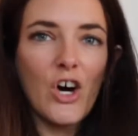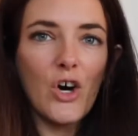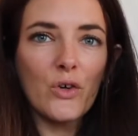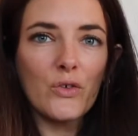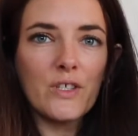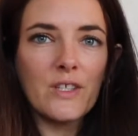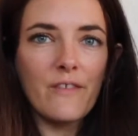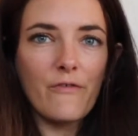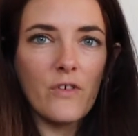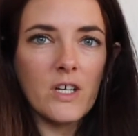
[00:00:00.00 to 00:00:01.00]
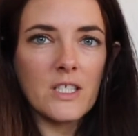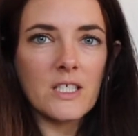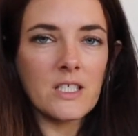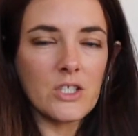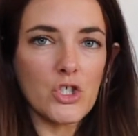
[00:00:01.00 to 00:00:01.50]
hold the
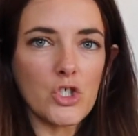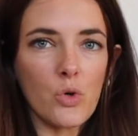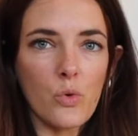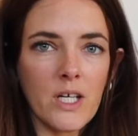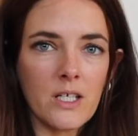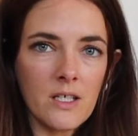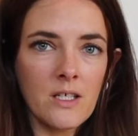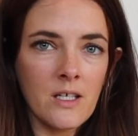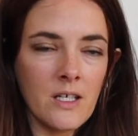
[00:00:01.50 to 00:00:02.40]
front join